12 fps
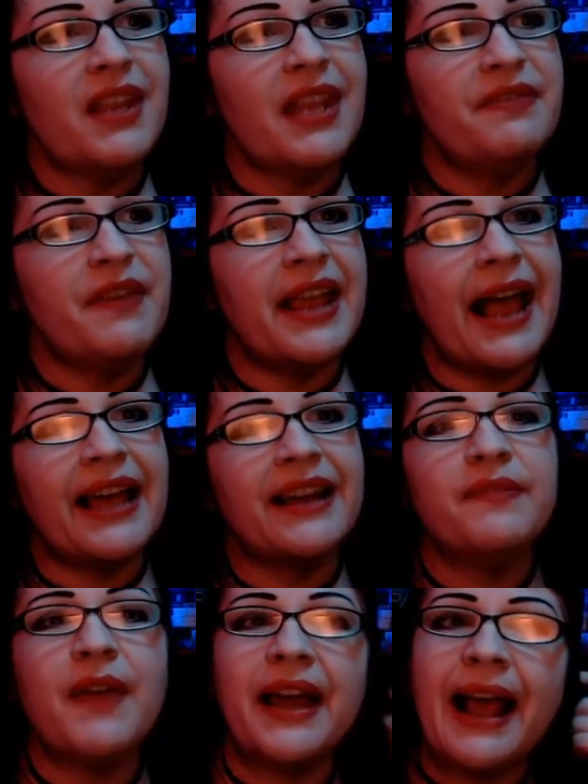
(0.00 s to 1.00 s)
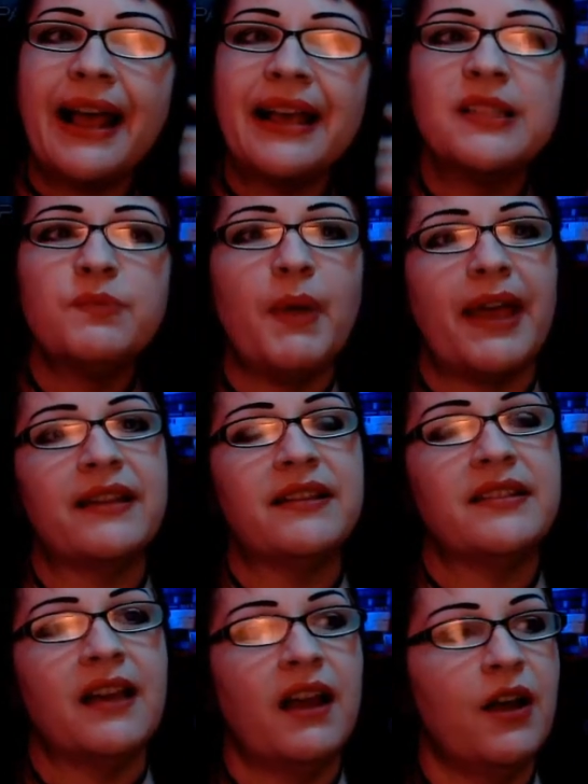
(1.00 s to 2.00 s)
they added that
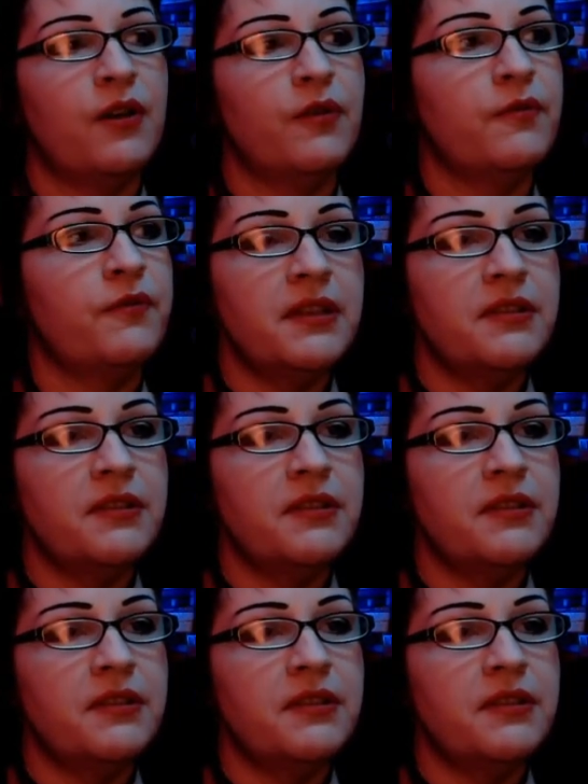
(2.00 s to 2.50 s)
aspect of